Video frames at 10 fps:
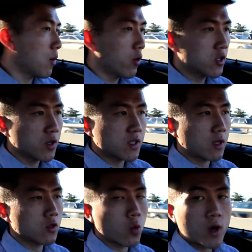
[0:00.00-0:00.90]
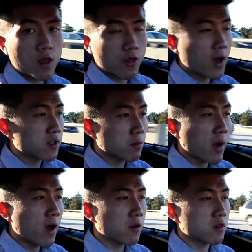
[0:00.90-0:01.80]
which was 20,000
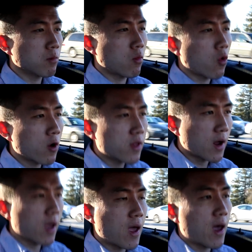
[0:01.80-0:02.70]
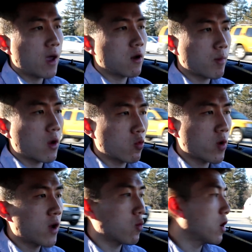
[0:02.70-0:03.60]
miles more than I had on my
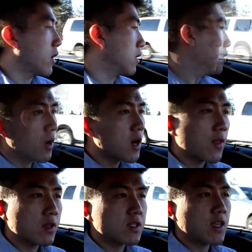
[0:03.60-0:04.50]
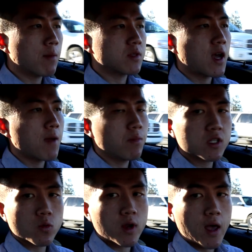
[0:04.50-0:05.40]
red one. But at the same time,
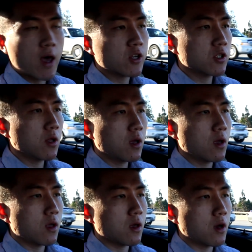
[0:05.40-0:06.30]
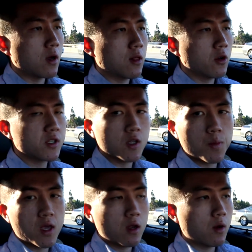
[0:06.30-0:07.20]
this one actually looks to
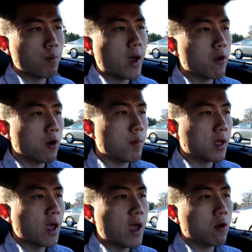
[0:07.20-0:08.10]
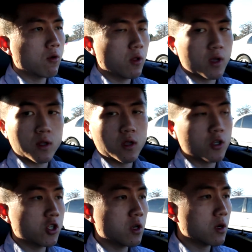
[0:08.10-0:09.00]
be in better mechanical
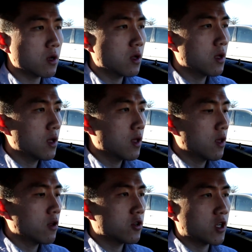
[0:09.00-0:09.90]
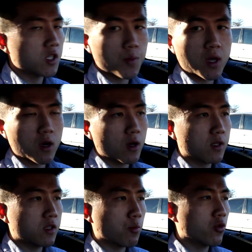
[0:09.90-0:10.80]
condition, just
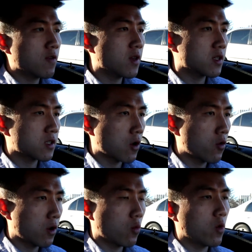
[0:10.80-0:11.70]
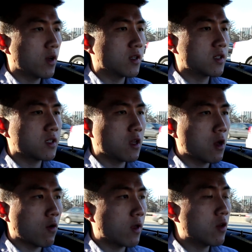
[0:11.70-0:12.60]
because the previous owner was, you
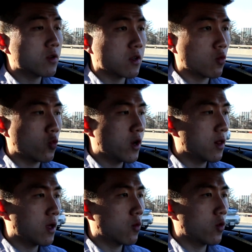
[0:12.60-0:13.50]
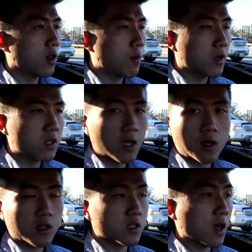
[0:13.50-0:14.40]
know, he was a really, really
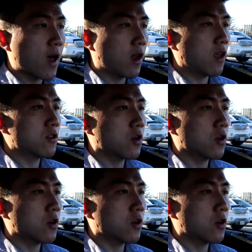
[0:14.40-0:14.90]
meticulous guy, and he